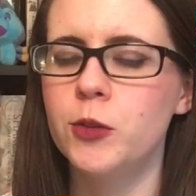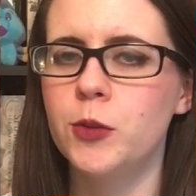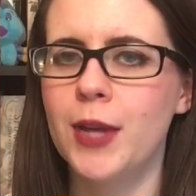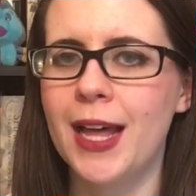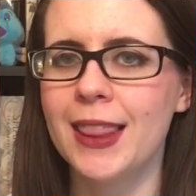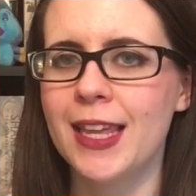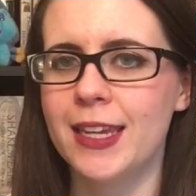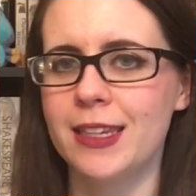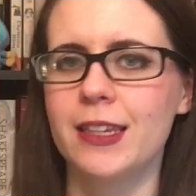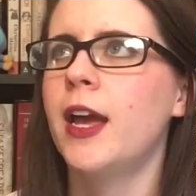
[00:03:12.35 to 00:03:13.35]
do not
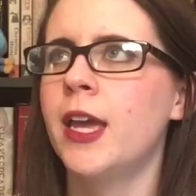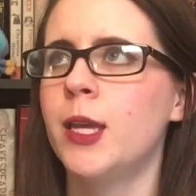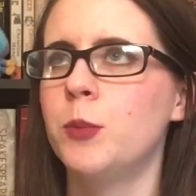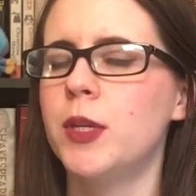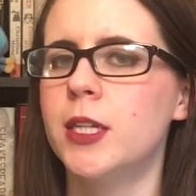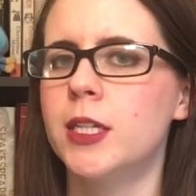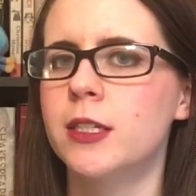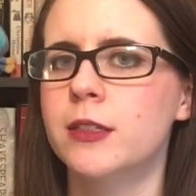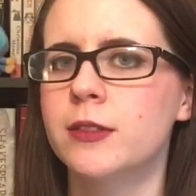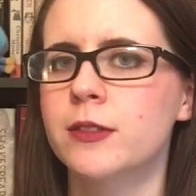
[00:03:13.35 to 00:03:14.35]
like. I hate PETA.